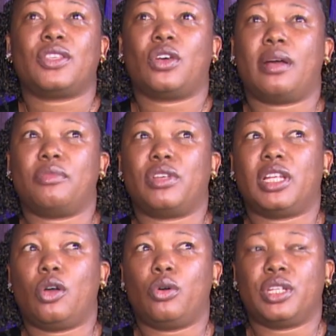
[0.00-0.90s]
So I'm
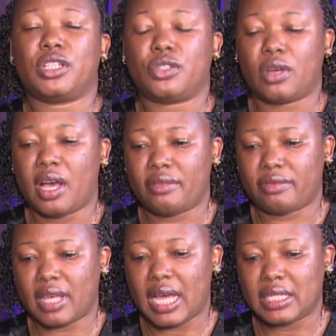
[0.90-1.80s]
really honored to
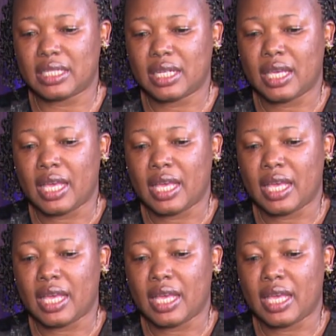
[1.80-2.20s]
have that.